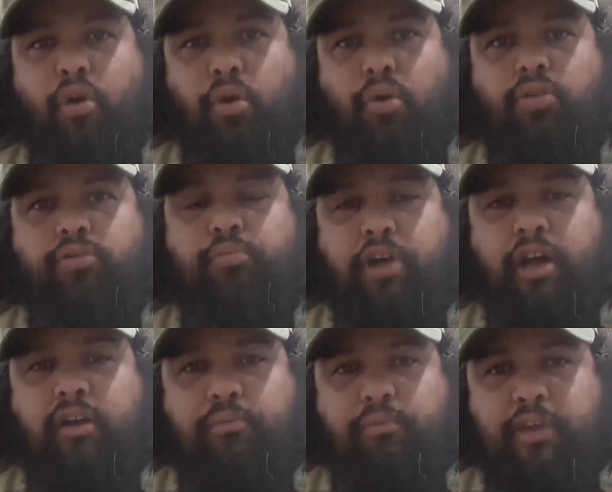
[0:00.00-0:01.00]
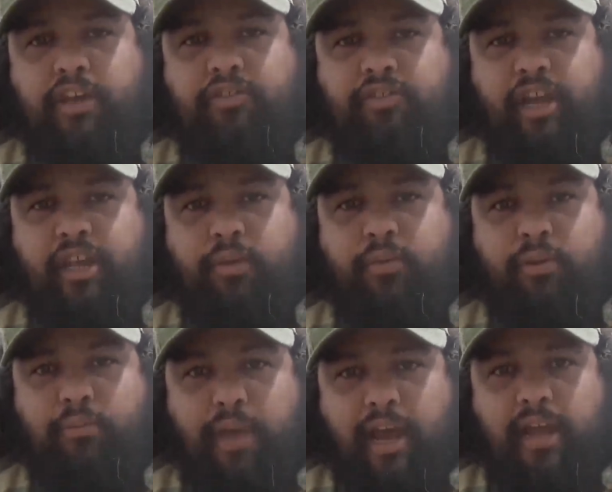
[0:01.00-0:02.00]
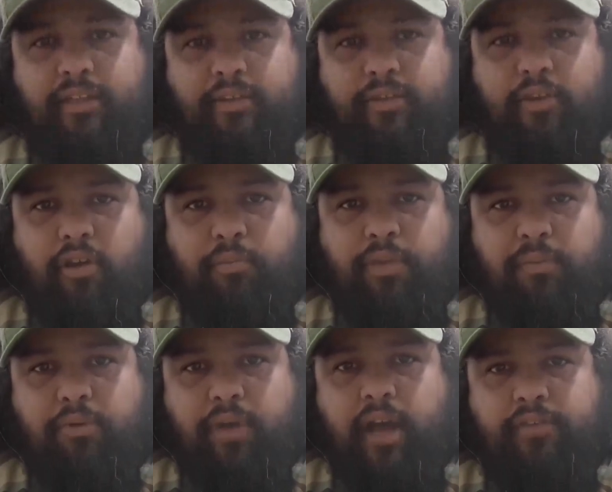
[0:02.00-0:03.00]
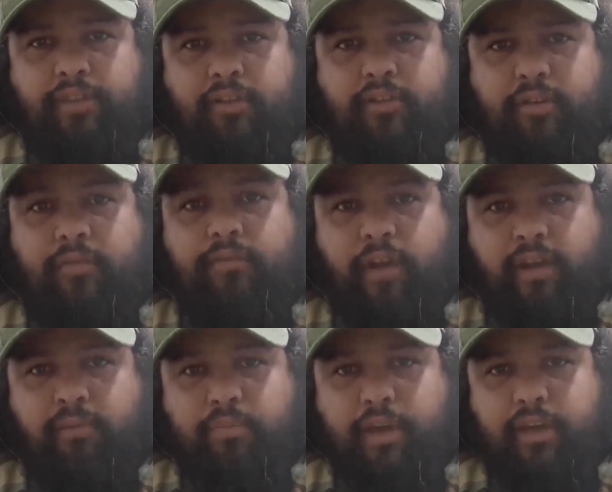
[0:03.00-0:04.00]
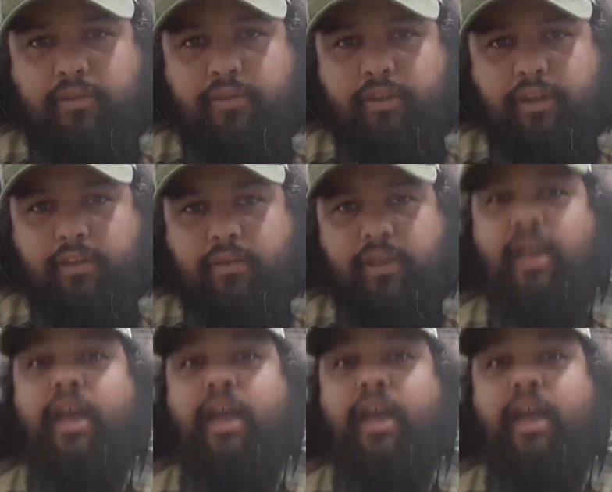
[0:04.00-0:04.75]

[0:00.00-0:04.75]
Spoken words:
old punk bitch, and you are mad that there are people out there that are fucking better than you.